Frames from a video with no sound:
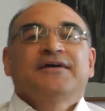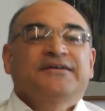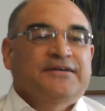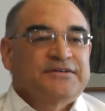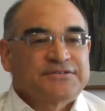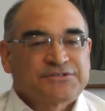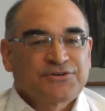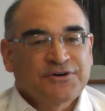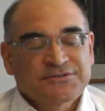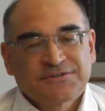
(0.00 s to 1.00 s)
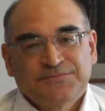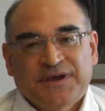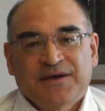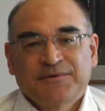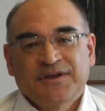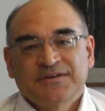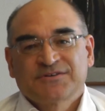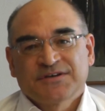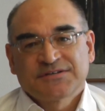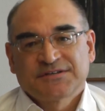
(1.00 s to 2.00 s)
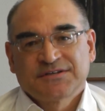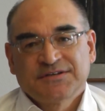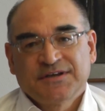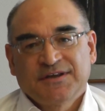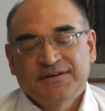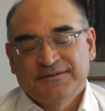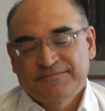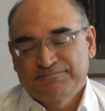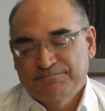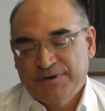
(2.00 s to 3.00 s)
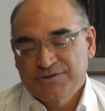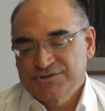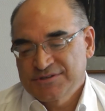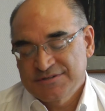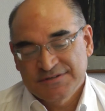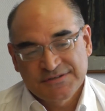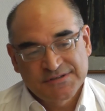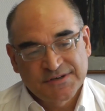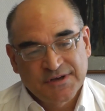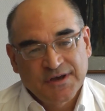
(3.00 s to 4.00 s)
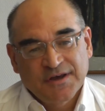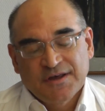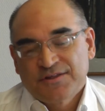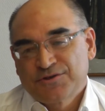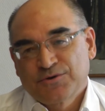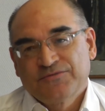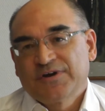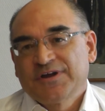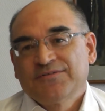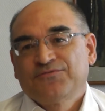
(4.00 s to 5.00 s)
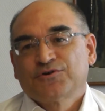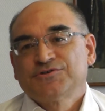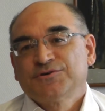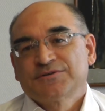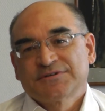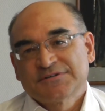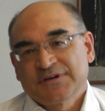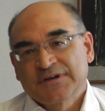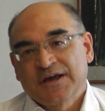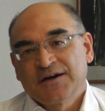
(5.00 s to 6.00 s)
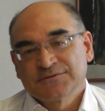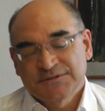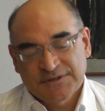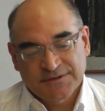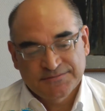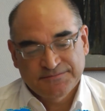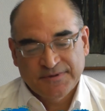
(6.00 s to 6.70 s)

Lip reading: I started becoming interested in pensions through a very fortuitous encounter.